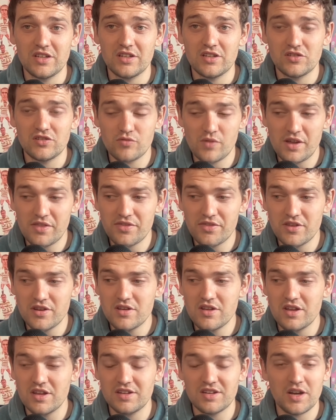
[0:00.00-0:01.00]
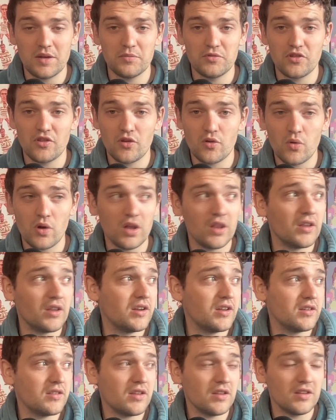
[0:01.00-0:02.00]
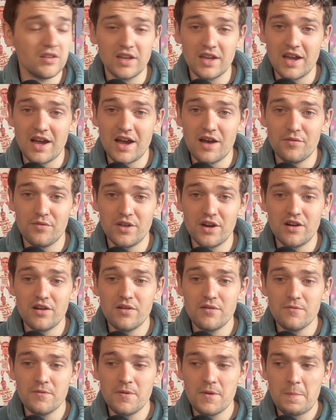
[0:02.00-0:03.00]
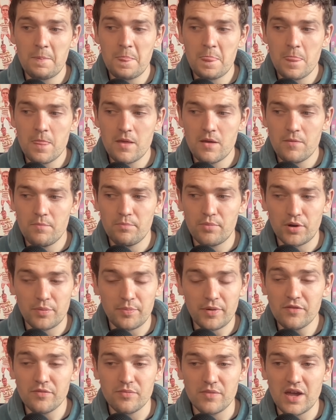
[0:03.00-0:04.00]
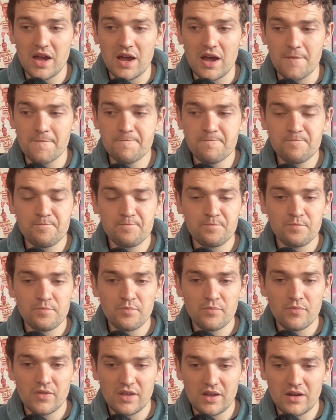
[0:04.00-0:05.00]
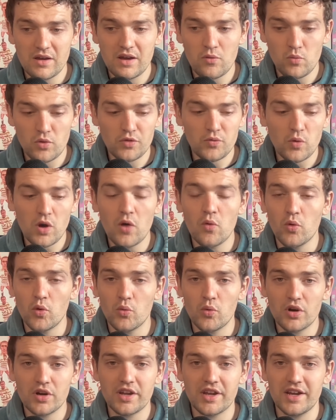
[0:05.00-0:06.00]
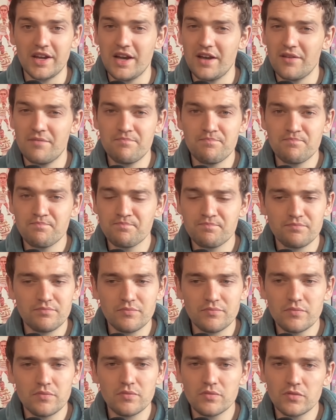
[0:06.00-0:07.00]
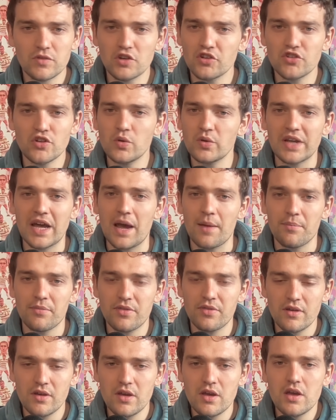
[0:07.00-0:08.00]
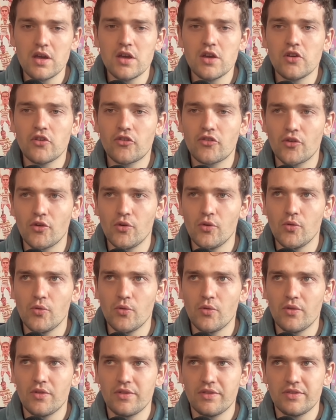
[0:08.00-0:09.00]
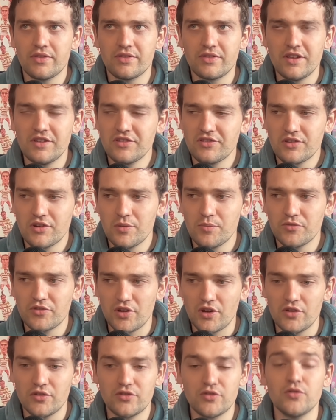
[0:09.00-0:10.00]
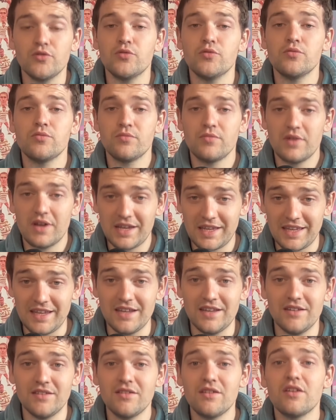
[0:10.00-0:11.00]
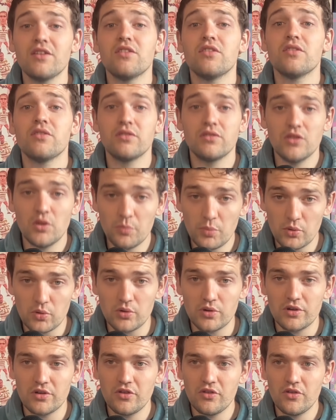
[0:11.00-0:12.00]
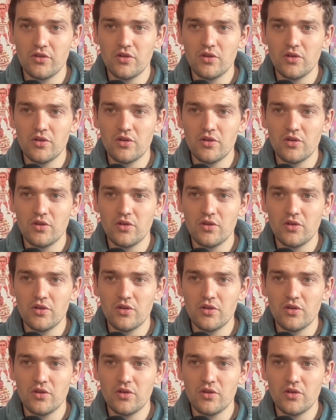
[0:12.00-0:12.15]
need to strengthen in terms of the quality that they have there. But apart from that, with what we're working at, there's no depth. So this comes down to, again, the board.